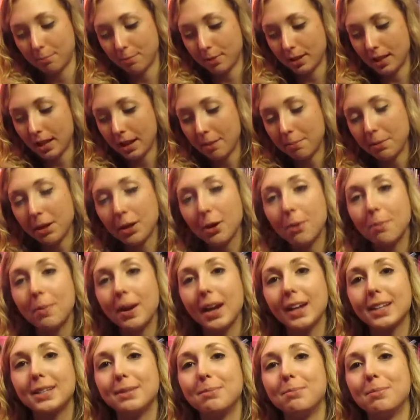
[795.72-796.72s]
But let me go
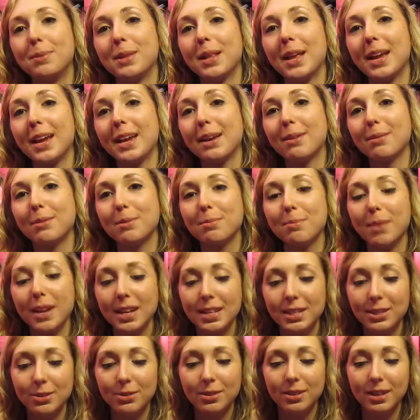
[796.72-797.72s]
back to playing with
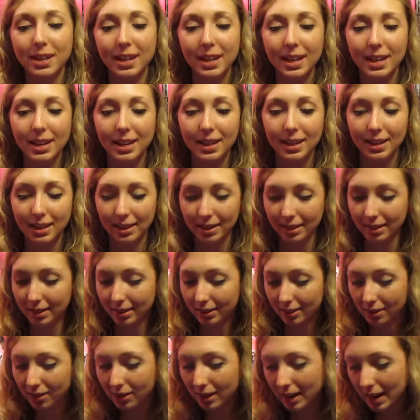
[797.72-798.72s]
my toy.
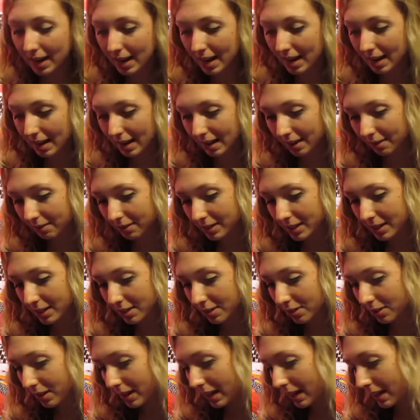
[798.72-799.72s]
Go get it. Where's
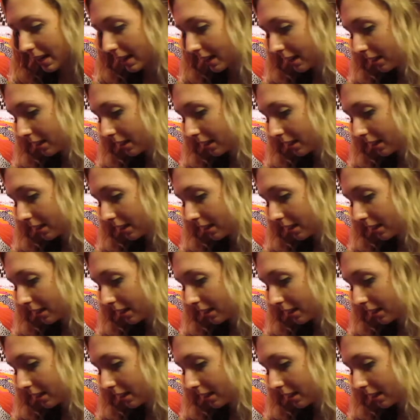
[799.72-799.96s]
your toy?